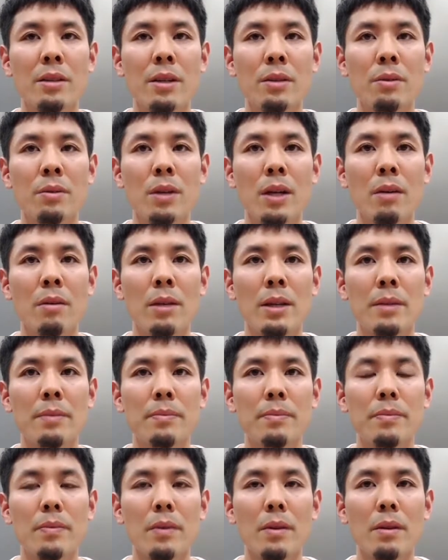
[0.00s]
to users
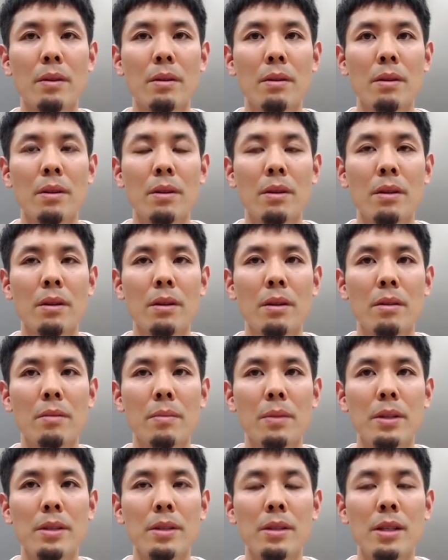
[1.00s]
was
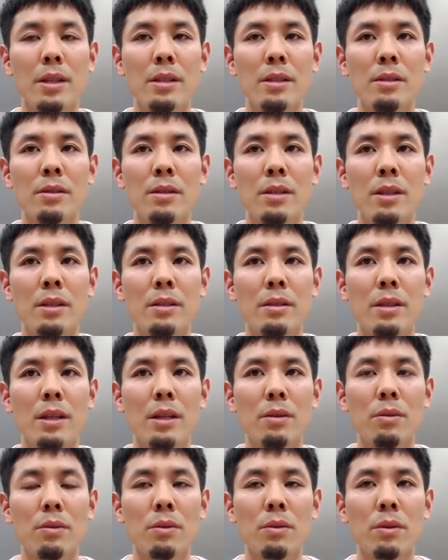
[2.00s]
evaluated
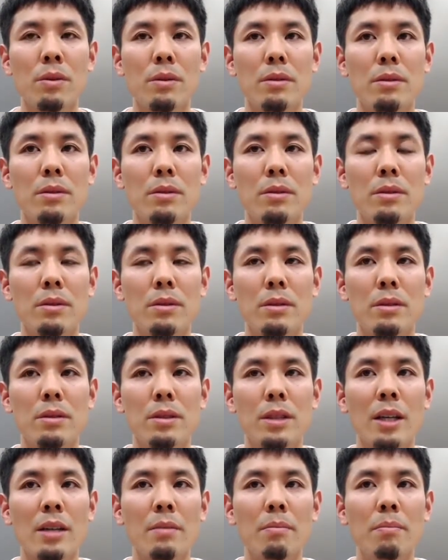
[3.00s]
using two
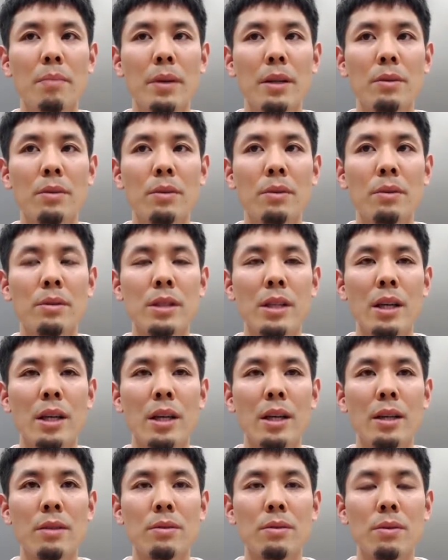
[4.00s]
indicators, the
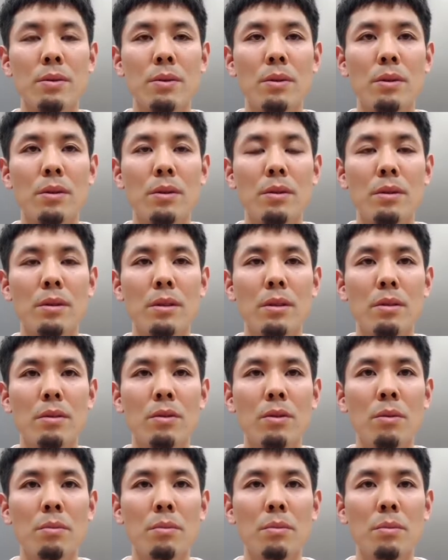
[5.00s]
message click
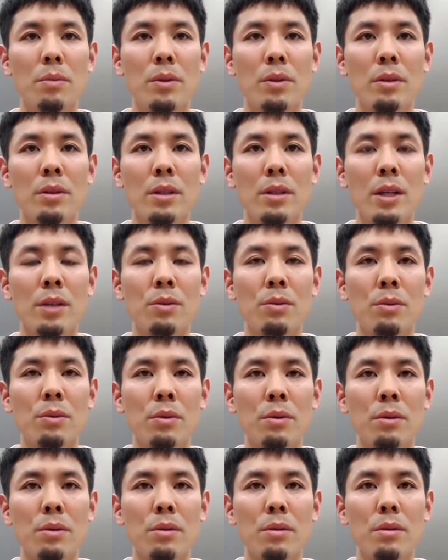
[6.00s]
rate and the
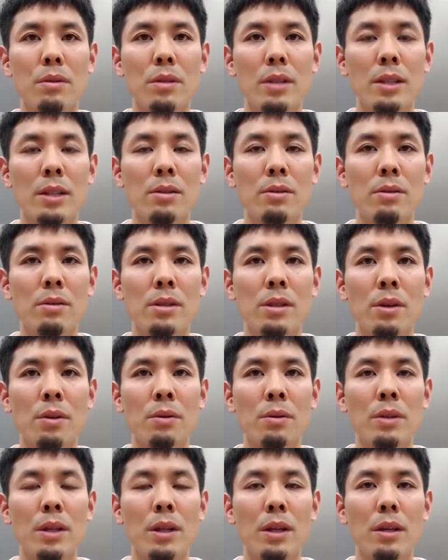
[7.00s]
non-block rate
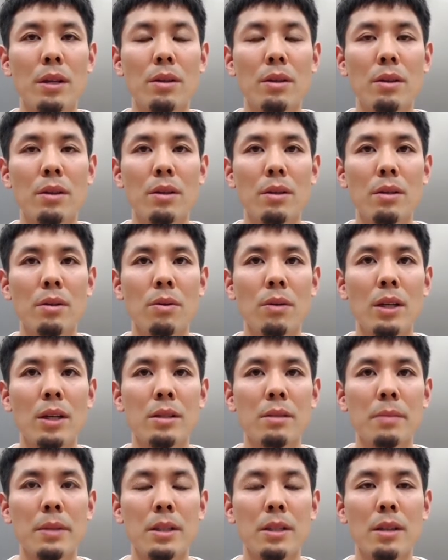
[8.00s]
of the official LINE
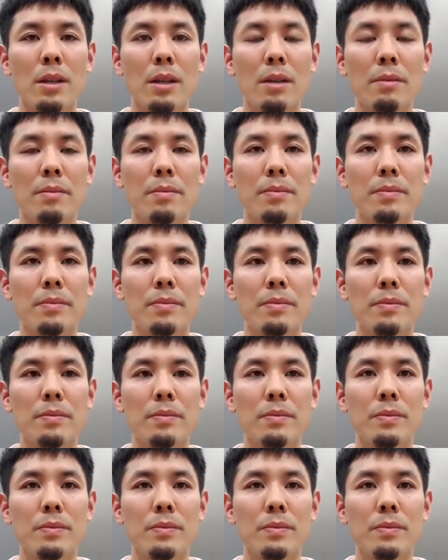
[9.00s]
Pay account.